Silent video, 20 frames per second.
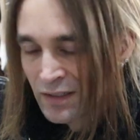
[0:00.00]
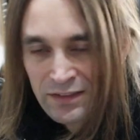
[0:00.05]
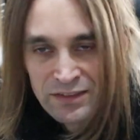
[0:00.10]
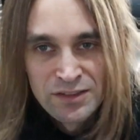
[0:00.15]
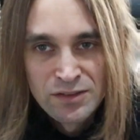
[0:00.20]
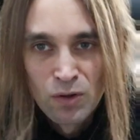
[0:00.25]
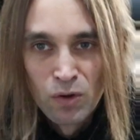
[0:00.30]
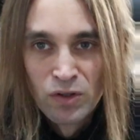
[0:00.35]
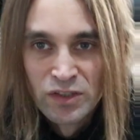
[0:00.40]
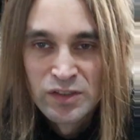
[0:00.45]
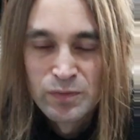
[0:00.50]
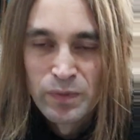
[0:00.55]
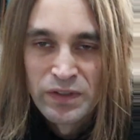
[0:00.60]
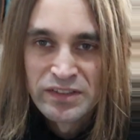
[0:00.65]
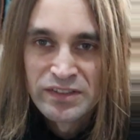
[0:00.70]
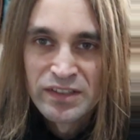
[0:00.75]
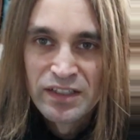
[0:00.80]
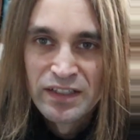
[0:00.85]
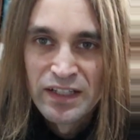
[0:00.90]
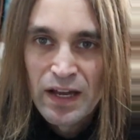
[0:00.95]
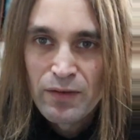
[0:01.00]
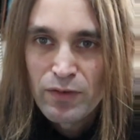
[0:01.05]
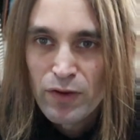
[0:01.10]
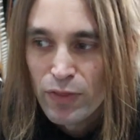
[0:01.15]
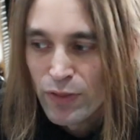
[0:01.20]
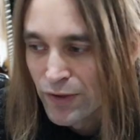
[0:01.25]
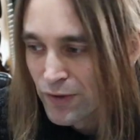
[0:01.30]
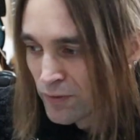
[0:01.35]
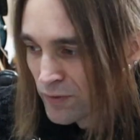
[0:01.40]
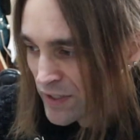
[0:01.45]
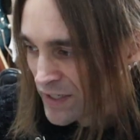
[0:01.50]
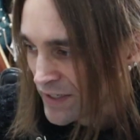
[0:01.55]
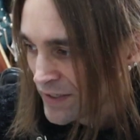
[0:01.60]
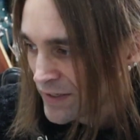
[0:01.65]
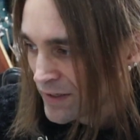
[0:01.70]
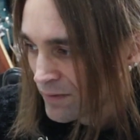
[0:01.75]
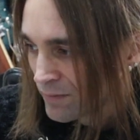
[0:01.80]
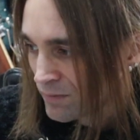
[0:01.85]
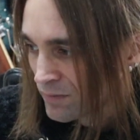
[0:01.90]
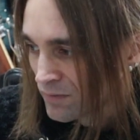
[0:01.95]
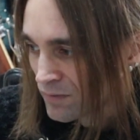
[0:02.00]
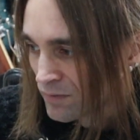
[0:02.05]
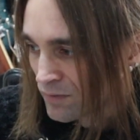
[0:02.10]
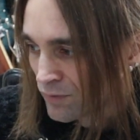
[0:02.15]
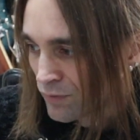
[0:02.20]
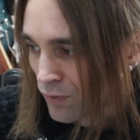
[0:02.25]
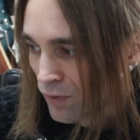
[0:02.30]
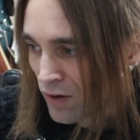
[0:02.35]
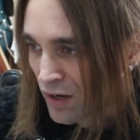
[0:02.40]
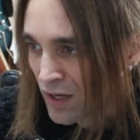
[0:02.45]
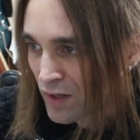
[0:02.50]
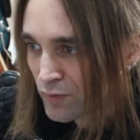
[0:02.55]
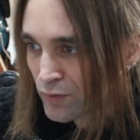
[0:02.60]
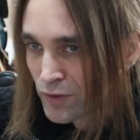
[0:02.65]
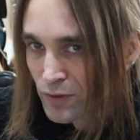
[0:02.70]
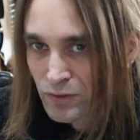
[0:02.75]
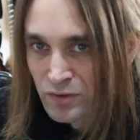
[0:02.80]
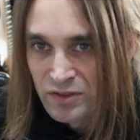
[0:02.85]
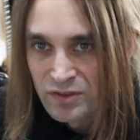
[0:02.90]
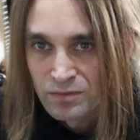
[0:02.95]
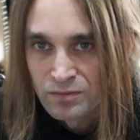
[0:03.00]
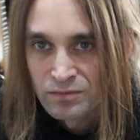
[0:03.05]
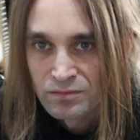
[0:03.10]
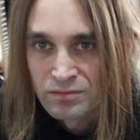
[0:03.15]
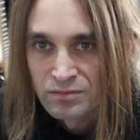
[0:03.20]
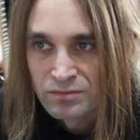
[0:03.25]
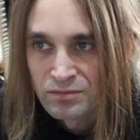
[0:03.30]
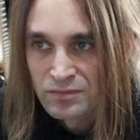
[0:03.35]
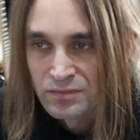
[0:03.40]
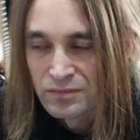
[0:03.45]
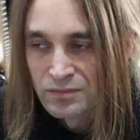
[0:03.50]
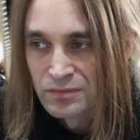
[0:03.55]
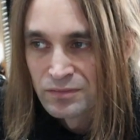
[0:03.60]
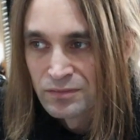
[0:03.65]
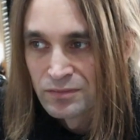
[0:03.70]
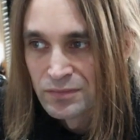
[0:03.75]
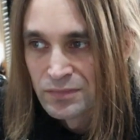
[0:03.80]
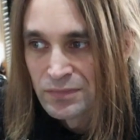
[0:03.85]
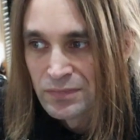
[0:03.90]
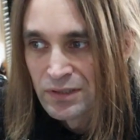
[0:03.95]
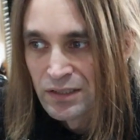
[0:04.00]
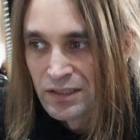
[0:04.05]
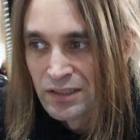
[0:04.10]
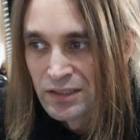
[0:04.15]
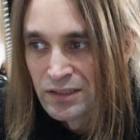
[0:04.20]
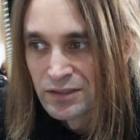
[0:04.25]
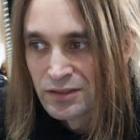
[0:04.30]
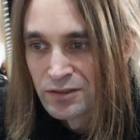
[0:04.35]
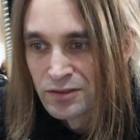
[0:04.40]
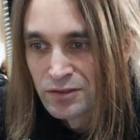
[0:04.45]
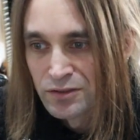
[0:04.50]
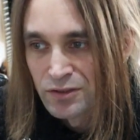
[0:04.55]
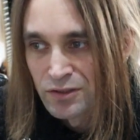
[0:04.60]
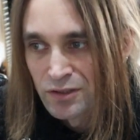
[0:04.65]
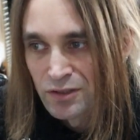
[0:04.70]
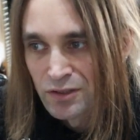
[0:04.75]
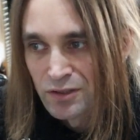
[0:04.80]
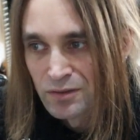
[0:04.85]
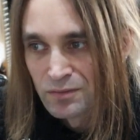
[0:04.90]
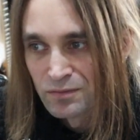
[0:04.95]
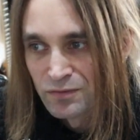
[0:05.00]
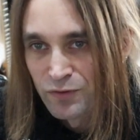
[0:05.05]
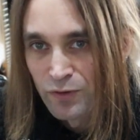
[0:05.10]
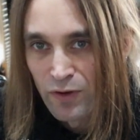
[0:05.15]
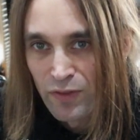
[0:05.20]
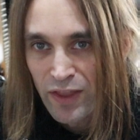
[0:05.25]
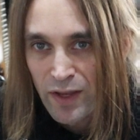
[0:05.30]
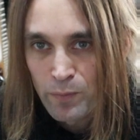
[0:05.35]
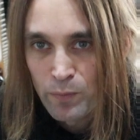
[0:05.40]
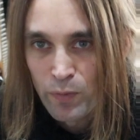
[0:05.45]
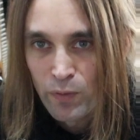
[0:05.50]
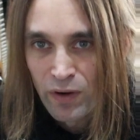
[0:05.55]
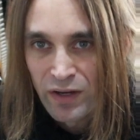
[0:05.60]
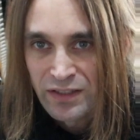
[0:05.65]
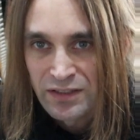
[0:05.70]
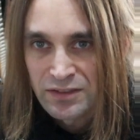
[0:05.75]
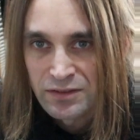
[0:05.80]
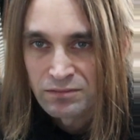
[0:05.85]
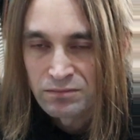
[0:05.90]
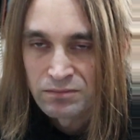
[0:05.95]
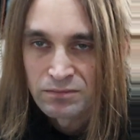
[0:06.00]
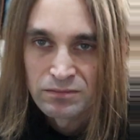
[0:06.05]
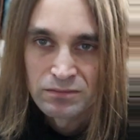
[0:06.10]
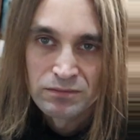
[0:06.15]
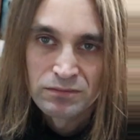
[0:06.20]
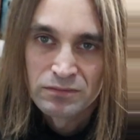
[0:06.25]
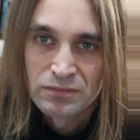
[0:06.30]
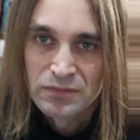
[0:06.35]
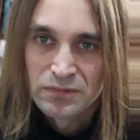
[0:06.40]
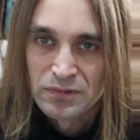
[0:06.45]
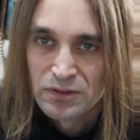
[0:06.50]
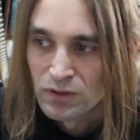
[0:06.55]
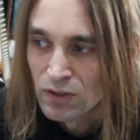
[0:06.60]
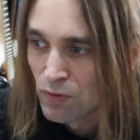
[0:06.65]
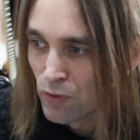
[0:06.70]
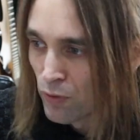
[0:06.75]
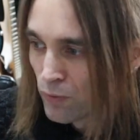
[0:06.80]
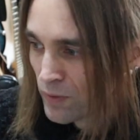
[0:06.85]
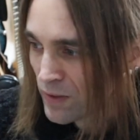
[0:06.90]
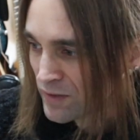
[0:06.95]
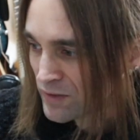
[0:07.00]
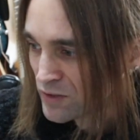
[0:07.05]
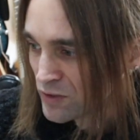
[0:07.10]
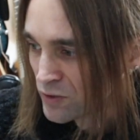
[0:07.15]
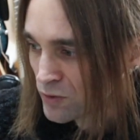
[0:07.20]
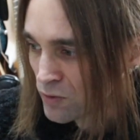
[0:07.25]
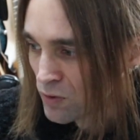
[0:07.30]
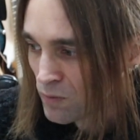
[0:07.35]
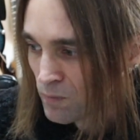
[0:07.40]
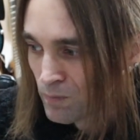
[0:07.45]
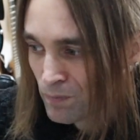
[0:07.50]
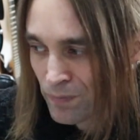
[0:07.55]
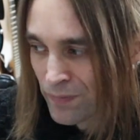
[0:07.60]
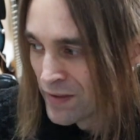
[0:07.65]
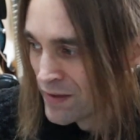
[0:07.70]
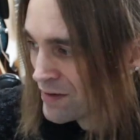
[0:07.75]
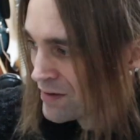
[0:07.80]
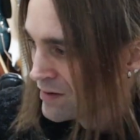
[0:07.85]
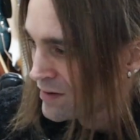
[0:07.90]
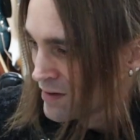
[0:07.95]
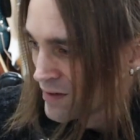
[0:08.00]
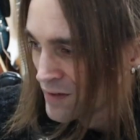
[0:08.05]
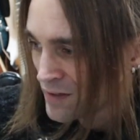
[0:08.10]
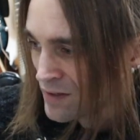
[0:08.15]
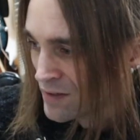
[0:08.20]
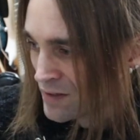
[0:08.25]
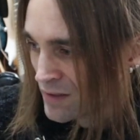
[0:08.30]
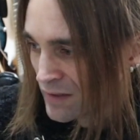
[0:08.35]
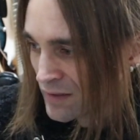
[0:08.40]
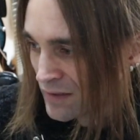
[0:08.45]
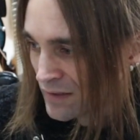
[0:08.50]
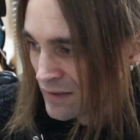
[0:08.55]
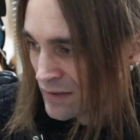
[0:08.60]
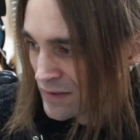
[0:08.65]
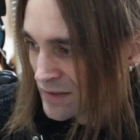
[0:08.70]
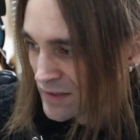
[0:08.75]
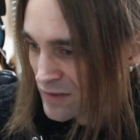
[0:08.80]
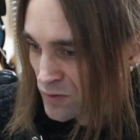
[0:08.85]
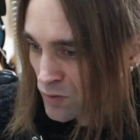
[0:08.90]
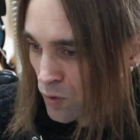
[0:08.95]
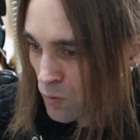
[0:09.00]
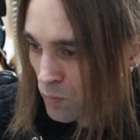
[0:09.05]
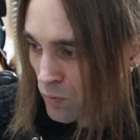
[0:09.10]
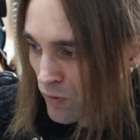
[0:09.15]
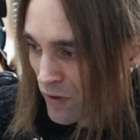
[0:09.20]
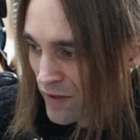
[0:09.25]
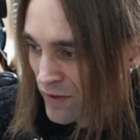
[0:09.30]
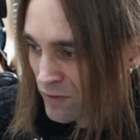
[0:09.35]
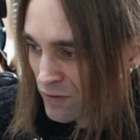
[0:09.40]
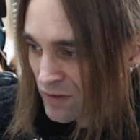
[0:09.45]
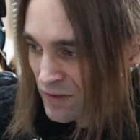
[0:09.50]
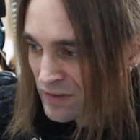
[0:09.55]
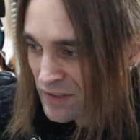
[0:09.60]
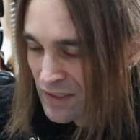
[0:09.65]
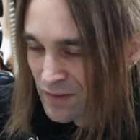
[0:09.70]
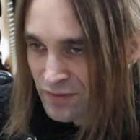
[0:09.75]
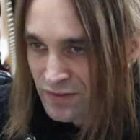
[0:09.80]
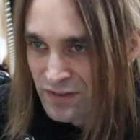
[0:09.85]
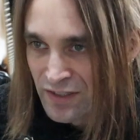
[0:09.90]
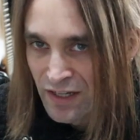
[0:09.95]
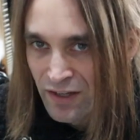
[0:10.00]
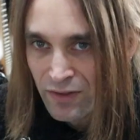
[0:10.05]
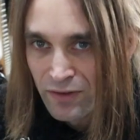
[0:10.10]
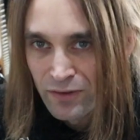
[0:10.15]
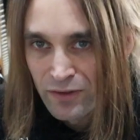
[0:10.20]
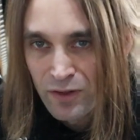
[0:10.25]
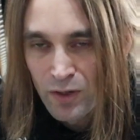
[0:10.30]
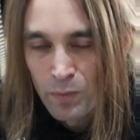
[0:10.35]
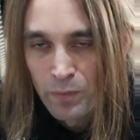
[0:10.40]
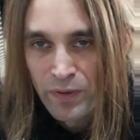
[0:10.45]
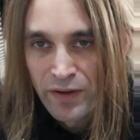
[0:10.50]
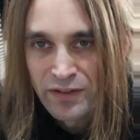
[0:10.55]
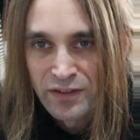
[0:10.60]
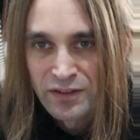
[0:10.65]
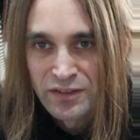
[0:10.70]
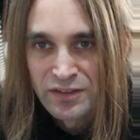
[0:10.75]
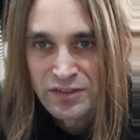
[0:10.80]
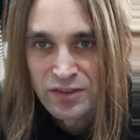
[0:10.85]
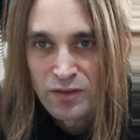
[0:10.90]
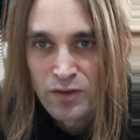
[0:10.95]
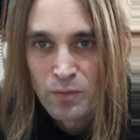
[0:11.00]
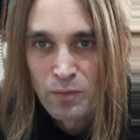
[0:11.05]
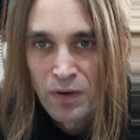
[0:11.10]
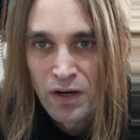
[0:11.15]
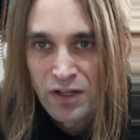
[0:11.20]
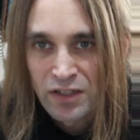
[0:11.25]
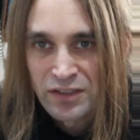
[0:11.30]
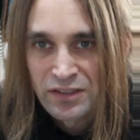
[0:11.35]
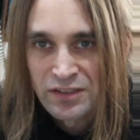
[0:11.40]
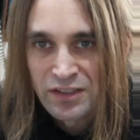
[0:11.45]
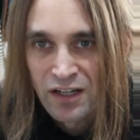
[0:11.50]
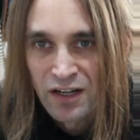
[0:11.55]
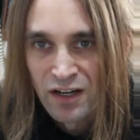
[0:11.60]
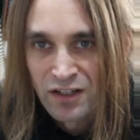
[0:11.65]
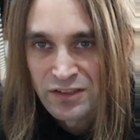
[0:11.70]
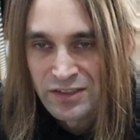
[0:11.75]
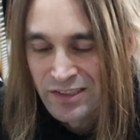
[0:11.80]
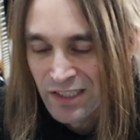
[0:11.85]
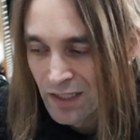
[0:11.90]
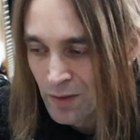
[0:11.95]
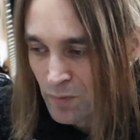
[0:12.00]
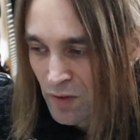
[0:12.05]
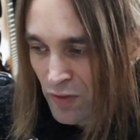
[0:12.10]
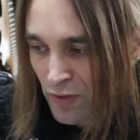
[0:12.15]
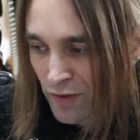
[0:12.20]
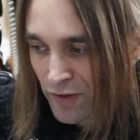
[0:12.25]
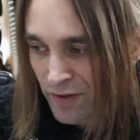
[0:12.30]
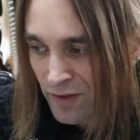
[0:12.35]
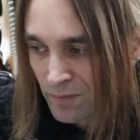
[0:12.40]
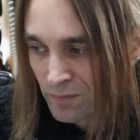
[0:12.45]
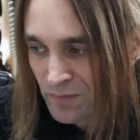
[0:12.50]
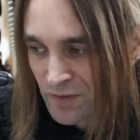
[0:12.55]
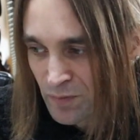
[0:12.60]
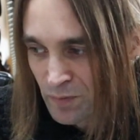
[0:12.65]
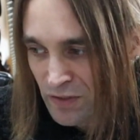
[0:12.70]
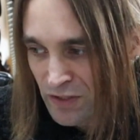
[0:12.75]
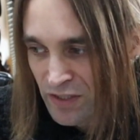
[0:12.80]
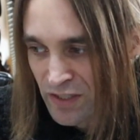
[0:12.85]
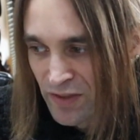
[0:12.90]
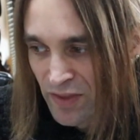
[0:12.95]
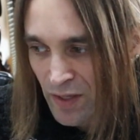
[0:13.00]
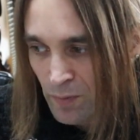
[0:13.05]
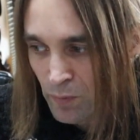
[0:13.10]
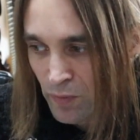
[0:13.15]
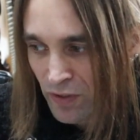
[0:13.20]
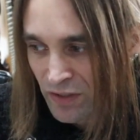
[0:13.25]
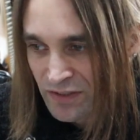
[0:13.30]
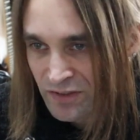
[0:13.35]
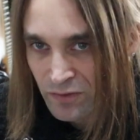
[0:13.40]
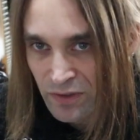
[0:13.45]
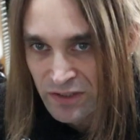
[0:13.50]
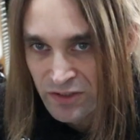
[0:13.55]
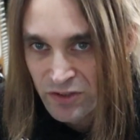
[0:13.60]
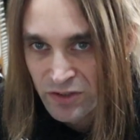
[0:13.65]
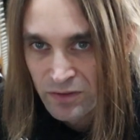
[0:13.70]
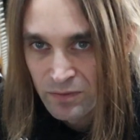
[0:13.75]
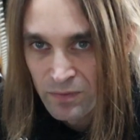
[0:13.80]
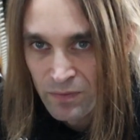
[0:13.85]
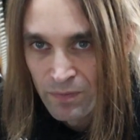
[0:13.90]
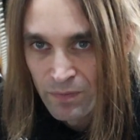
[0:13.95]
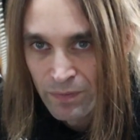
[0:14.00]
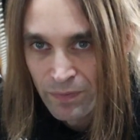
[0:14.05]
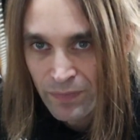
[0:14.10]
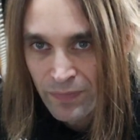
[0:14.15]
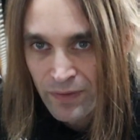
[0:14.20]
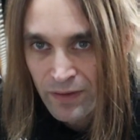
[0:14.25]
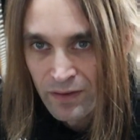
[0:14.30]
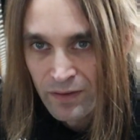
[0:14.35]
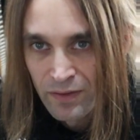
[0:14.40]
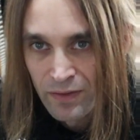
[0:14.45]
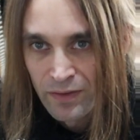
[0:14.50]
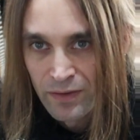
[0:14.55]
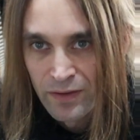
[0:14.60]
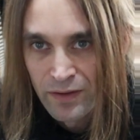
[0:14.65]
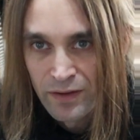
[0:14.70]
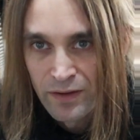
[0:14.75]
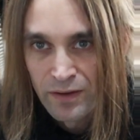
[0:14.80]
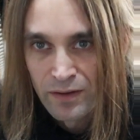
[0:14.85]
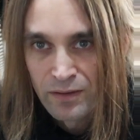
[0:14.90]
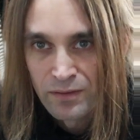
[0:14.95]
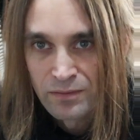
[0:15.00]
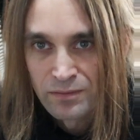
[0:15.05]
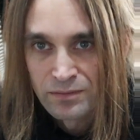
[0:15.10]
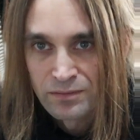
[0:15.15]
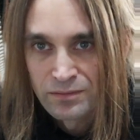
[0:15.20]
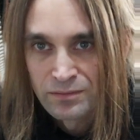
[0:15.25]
So it's basically everything you need for live use. And for that price, around €300, yeah, it's a no-brainer, and it gives the other competitors on the market a hard time, I think, especially in that price range. The